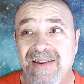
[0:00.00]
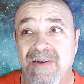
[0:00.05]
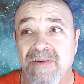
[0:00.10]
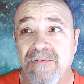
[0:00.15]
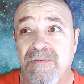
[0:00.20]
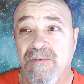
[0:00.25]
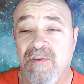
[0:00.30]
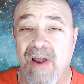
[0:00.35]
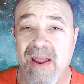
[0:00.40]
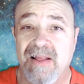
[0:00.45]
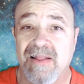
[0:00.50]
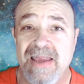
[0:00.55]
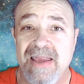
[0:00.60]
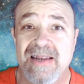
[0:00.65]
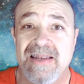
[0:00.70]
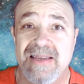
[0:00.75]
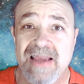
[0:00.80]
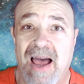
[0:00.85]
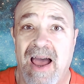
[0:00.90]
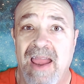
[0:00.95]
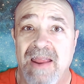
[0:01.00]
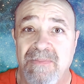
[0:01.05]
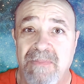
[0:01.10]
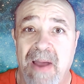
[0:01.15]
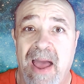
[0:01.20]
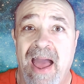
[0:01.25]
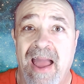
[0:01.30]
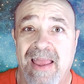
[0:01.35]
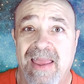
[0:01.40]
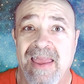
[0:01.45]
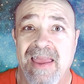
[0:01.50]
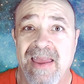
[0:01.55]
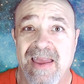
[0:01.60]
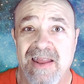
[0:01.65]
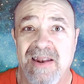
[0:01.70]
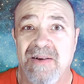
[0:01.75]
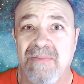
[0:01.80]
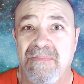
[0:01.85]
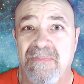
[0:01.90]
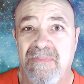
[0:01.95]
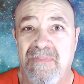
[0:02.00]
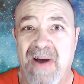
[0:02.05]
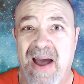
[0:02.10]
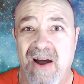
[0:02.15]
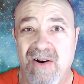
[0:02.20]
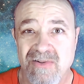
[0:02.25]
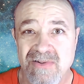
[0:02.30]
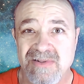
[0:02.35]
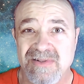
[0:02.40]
frankly, it died back in about